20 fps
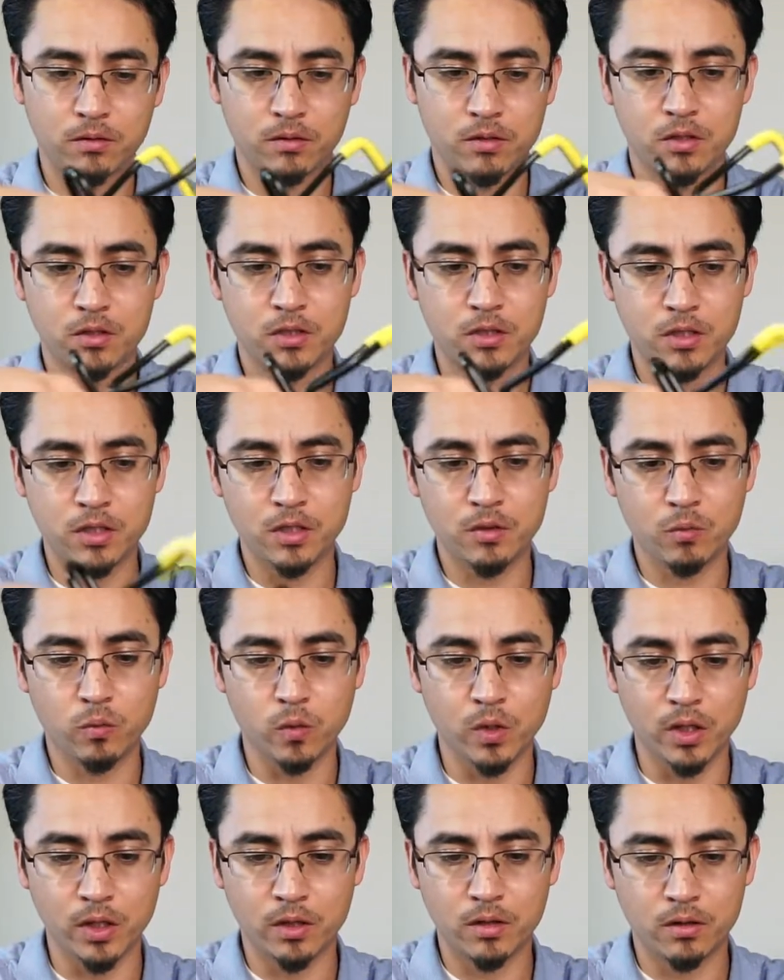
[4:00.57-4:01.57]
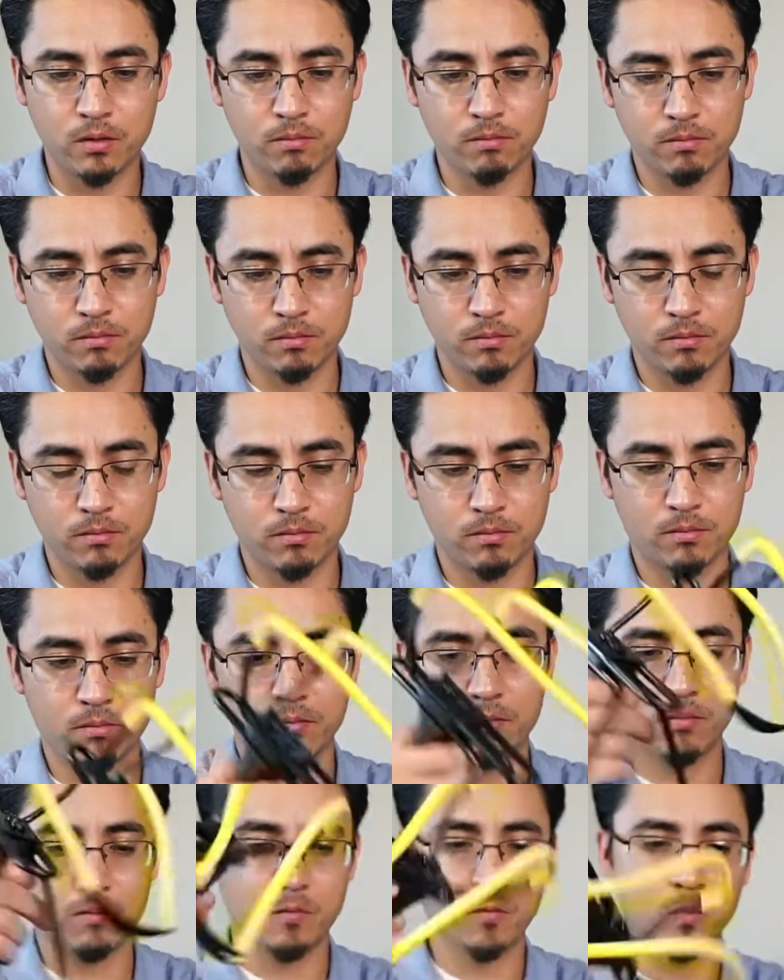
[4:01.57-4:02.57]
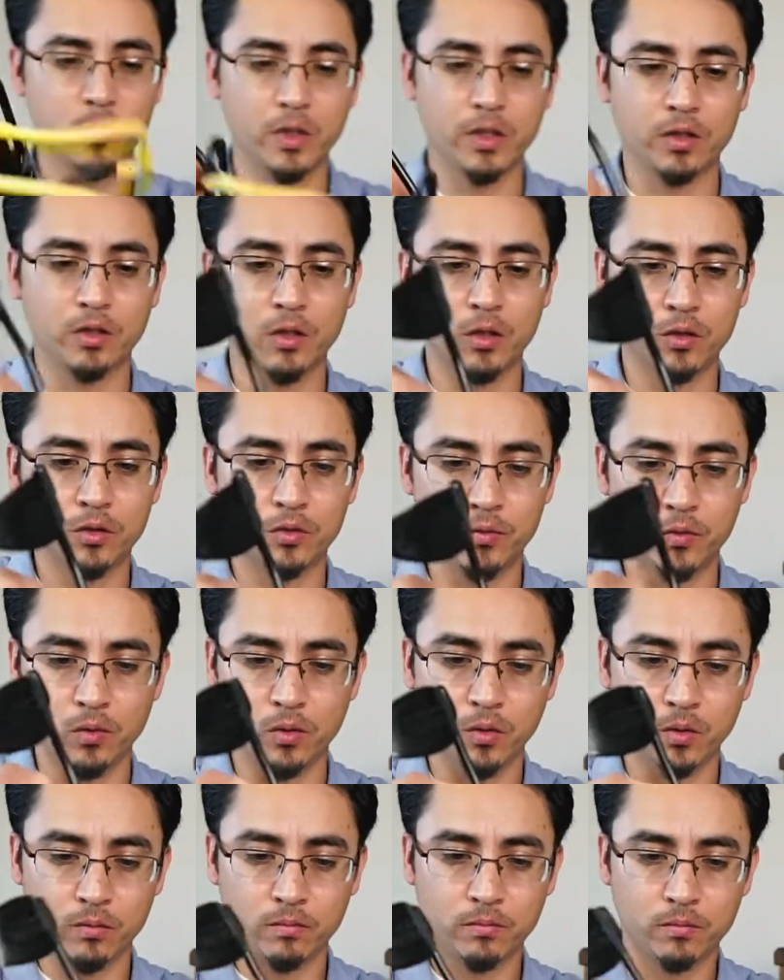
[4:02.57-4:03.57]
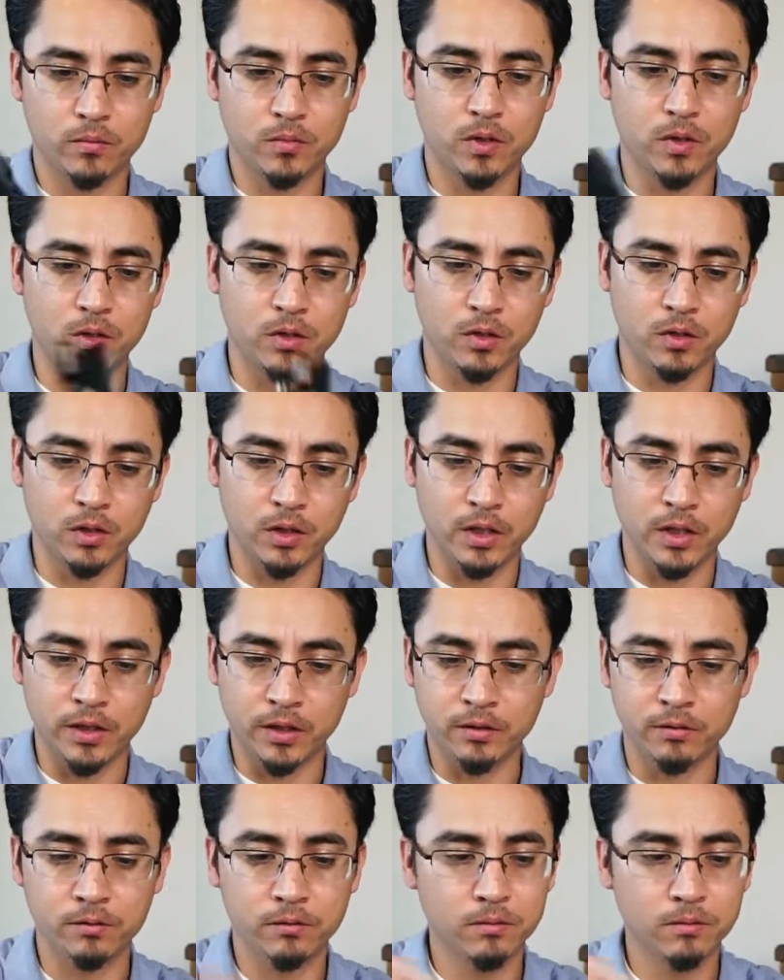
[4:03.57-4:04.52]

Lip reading: to see what it goes for online.